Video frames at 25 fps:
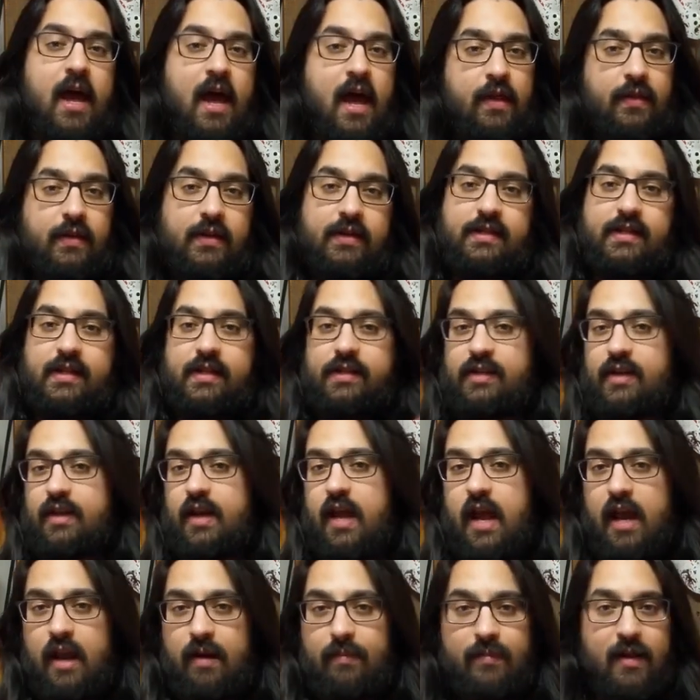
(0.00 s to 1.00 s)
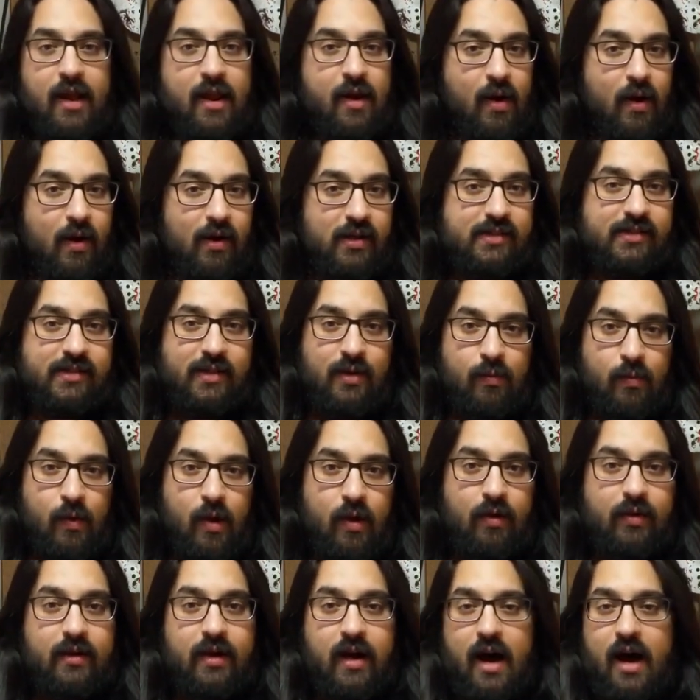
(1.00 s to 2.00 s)
and this isn't aimed at Austin
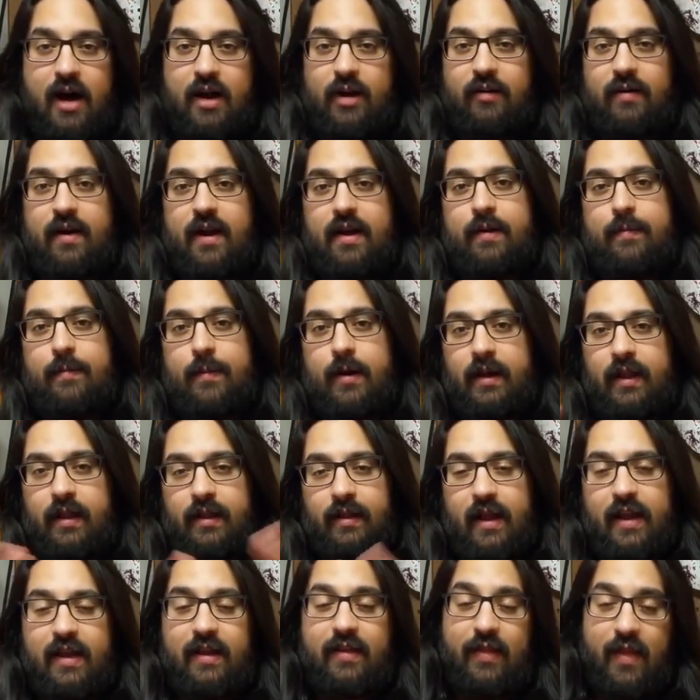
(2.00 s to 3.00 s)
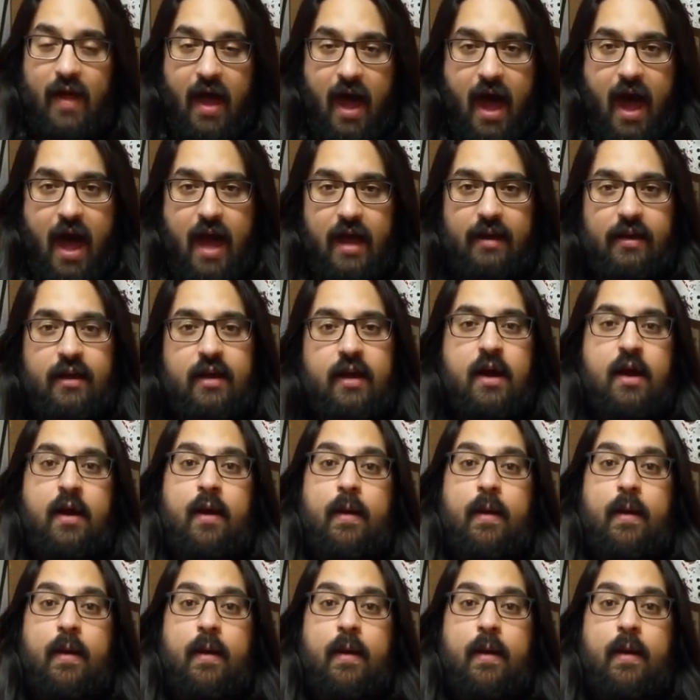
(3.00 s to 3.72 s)
Wilcutt or anybody like that,